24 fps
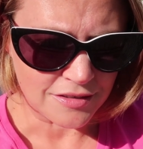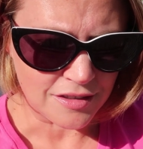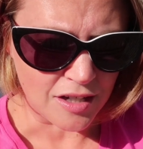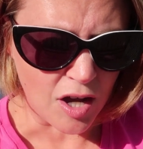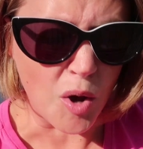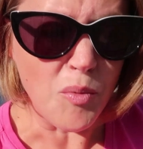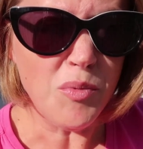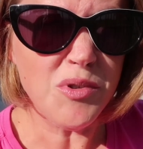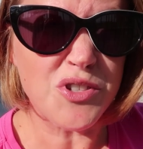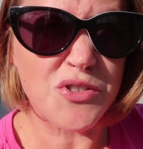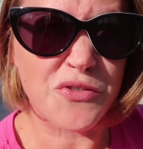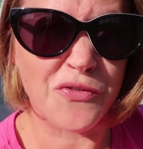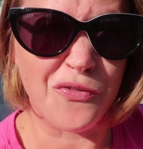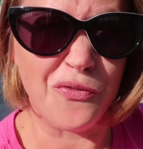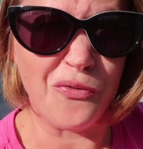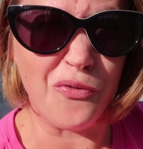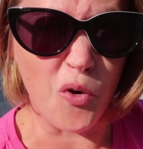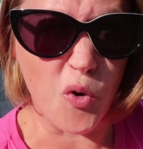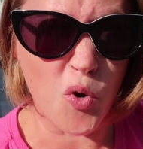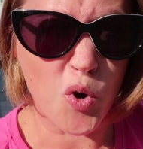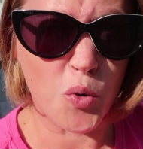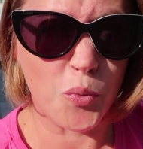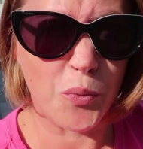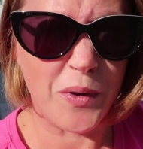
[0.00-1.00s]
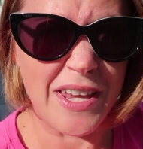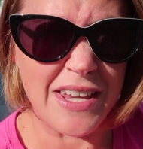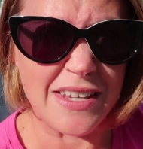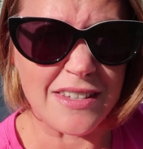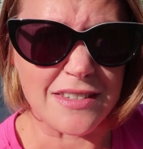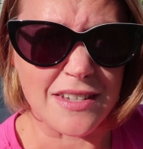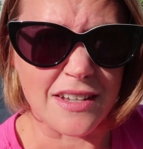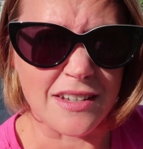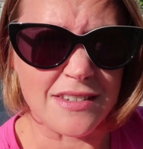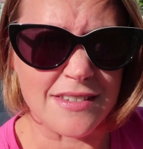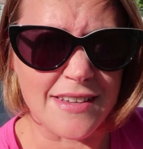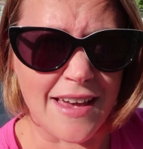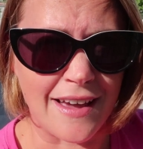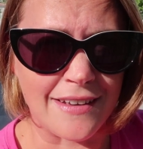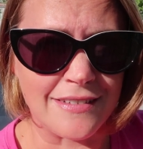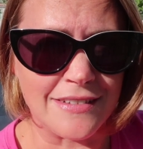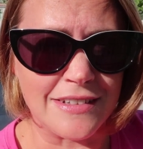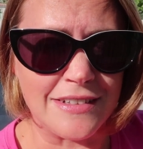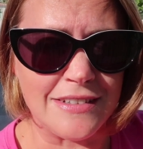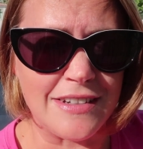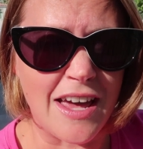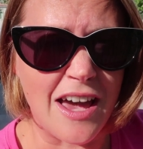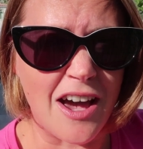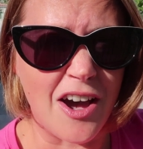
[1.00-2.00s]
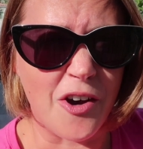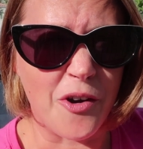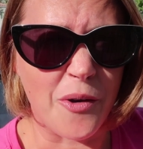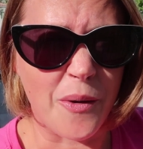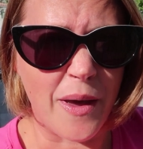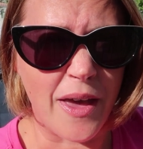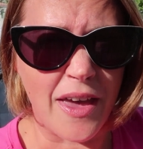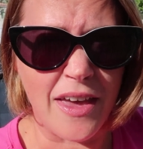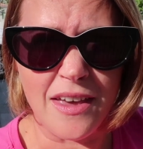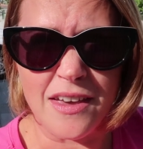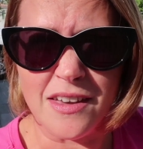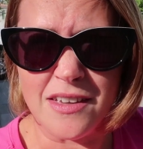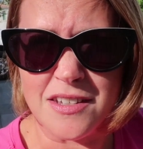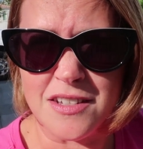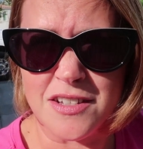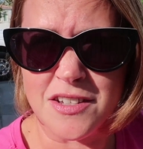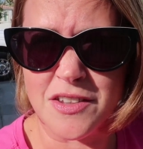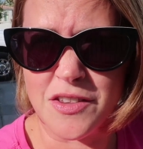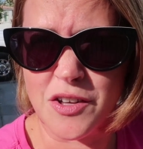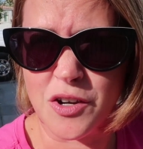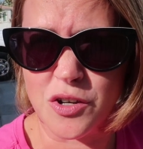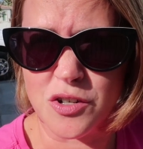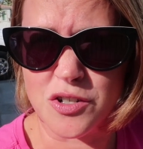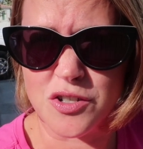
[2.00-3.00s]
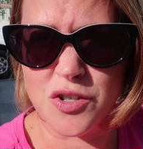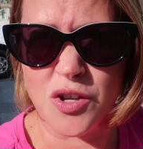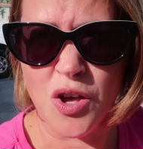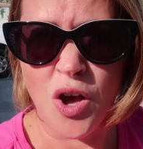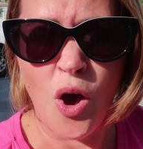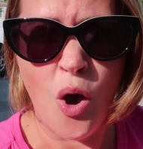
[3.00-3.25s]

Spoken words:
almost 4 weeks exactly now, and there's